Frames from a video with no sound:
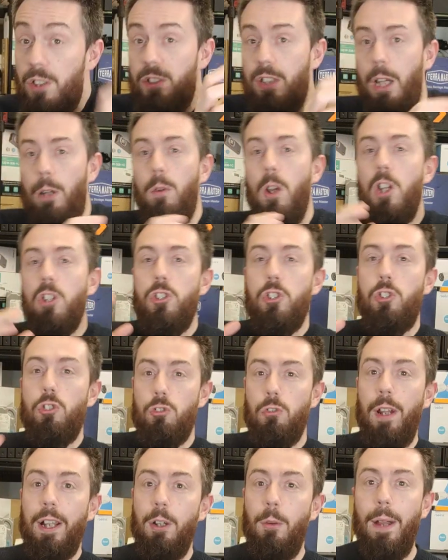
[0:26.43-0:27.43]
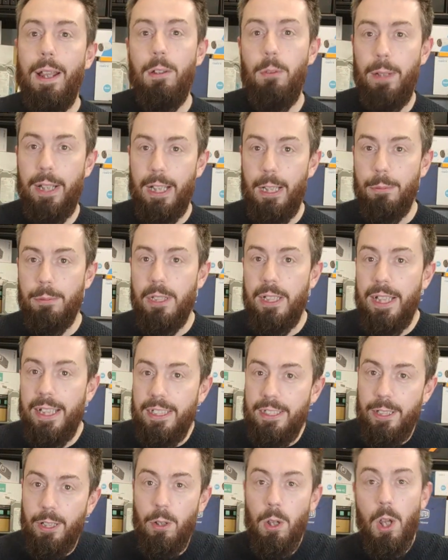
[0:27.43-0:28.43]
So, straight away, when it comes to
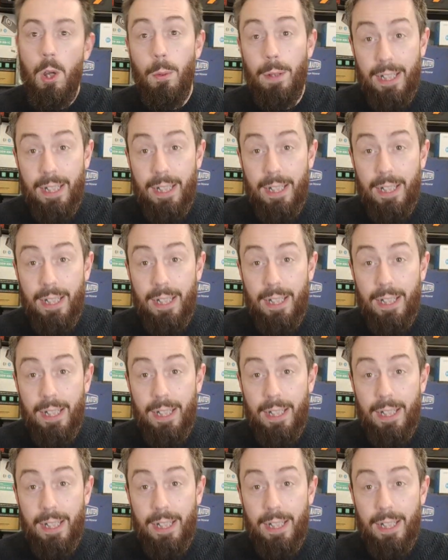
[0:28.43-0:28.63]
these two,